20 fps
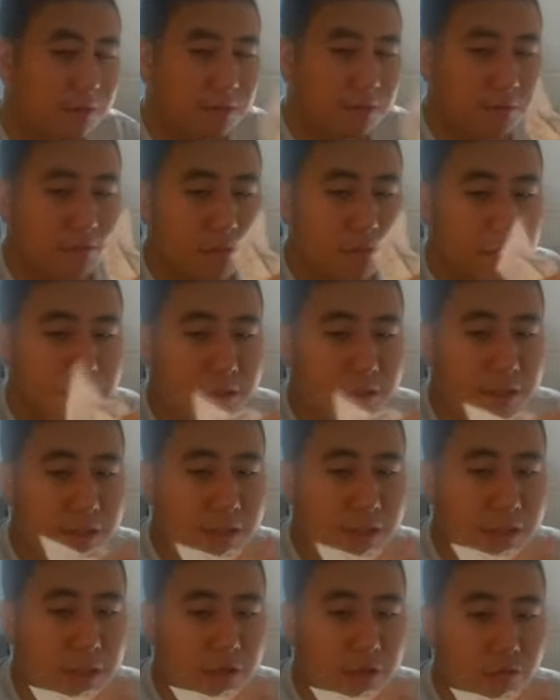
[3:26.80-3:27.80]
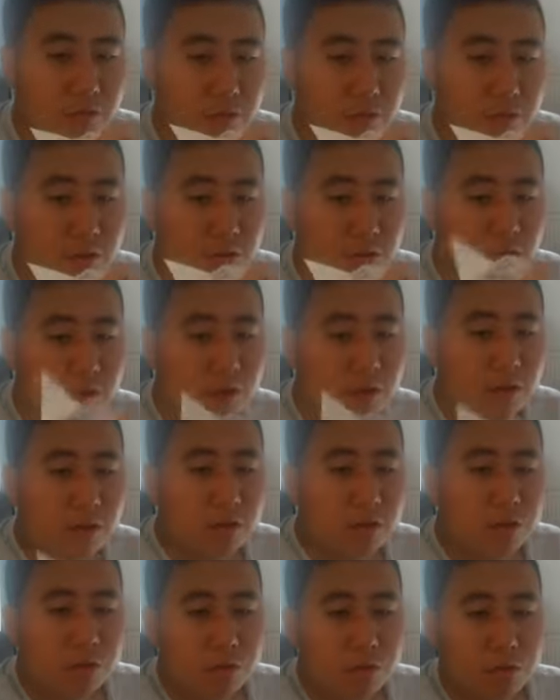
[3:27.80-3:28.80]
There's another one right over here.
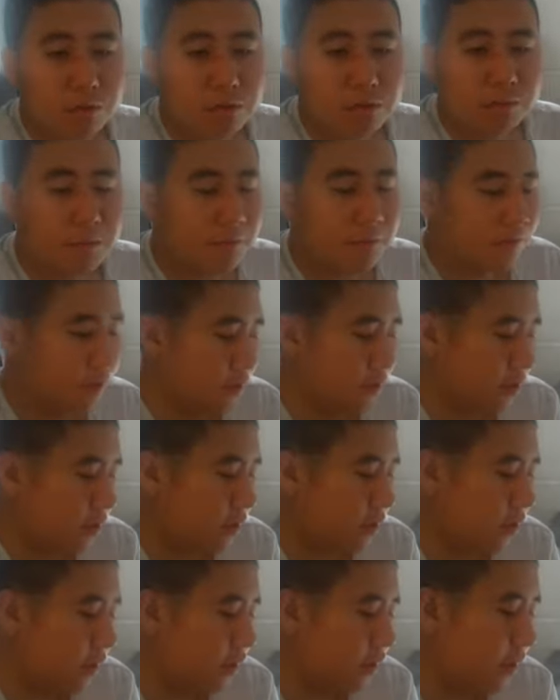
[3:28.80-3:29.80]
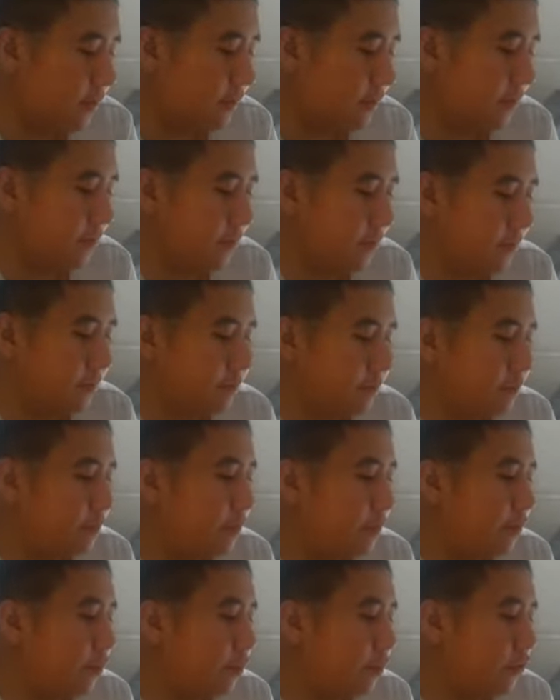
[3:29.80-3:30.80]
All of them have got like
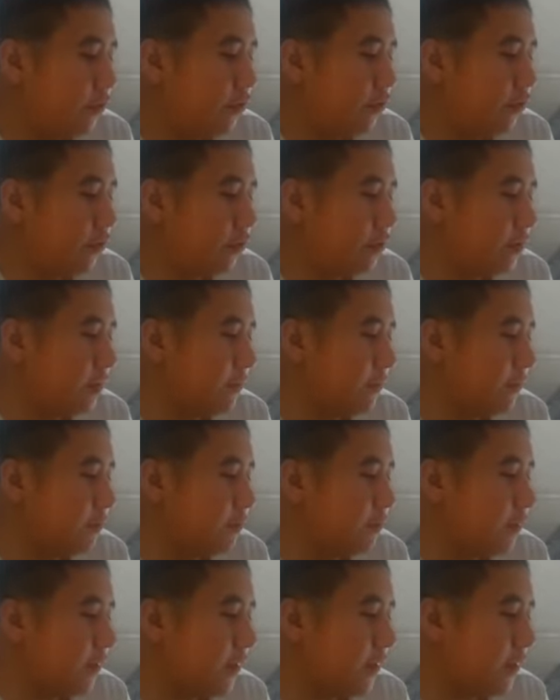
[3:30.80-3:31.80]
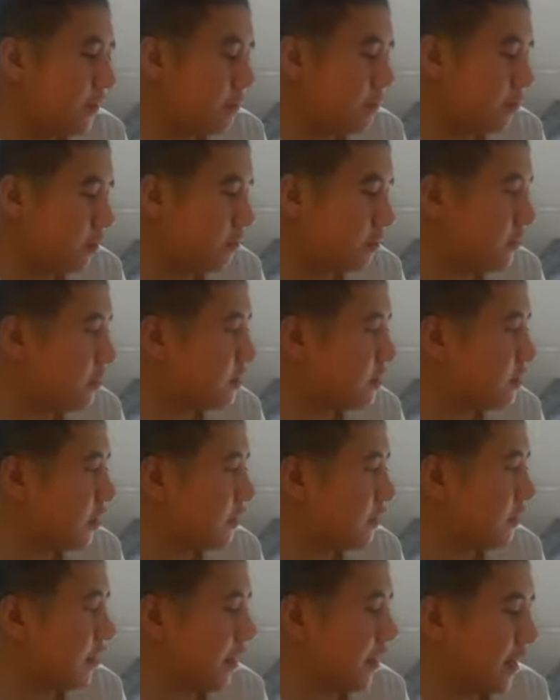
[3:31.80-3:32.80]
the pure summer
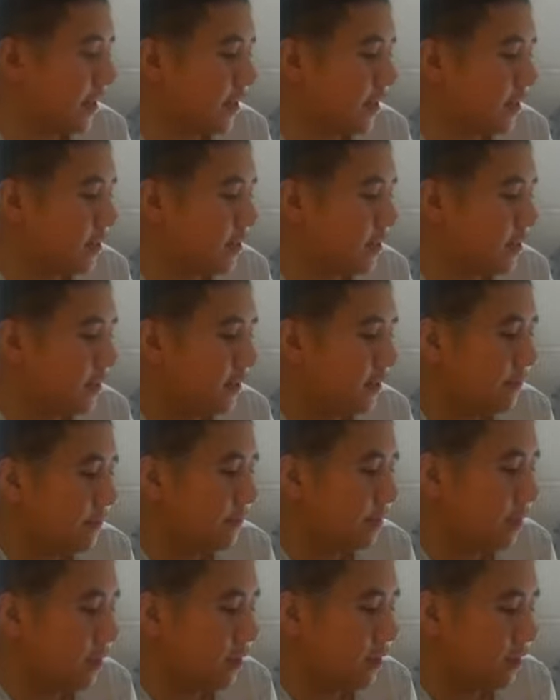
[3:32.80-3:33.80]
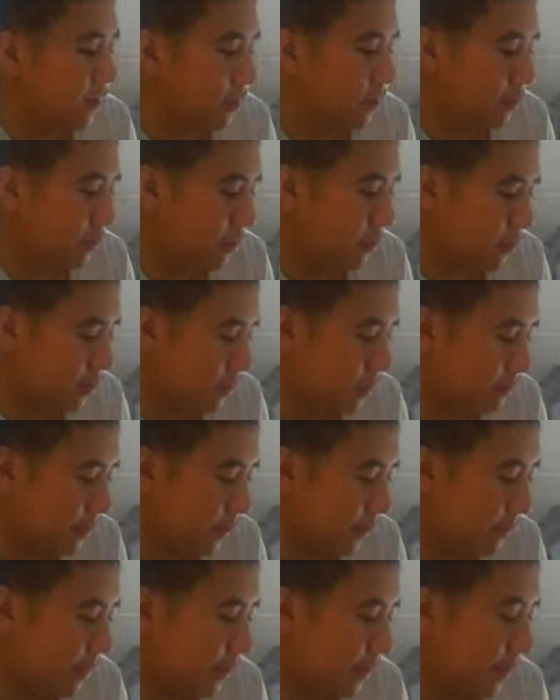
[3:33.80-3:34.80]
breeding plumage type heads.
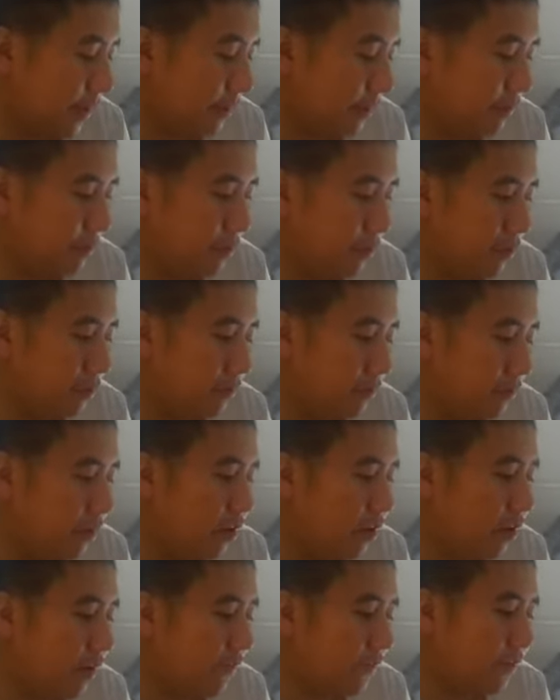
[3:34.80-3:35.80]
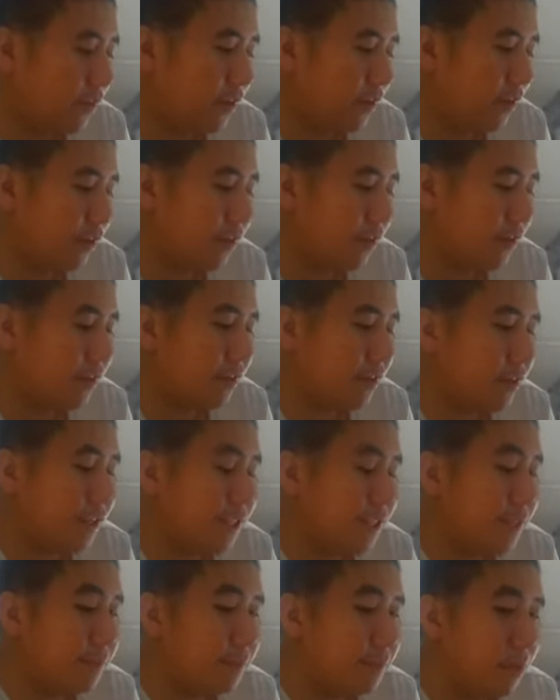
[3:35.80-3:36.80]
The ones that we're having now in real life,
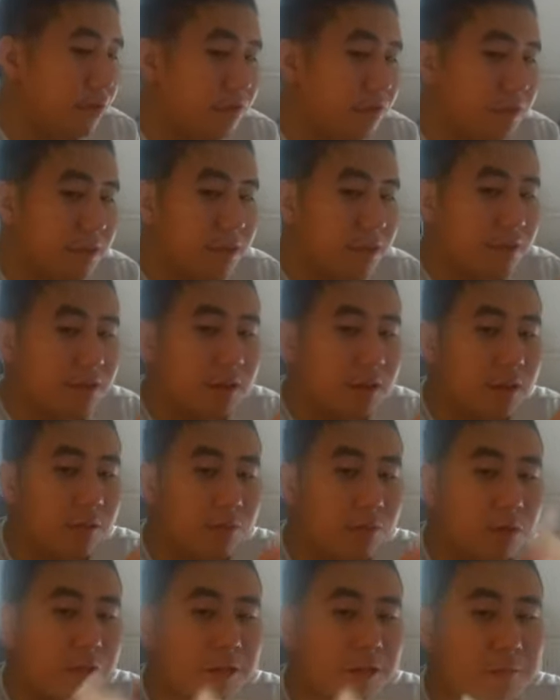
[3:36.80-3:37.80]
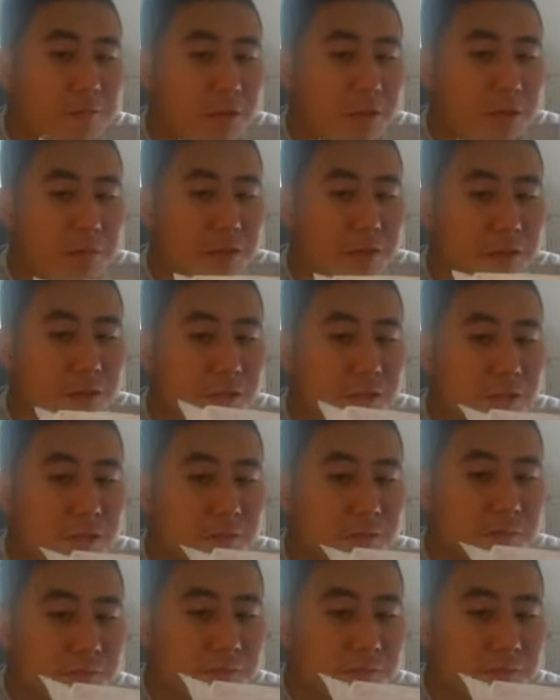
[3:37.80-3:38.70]
they're now actually molting into their winter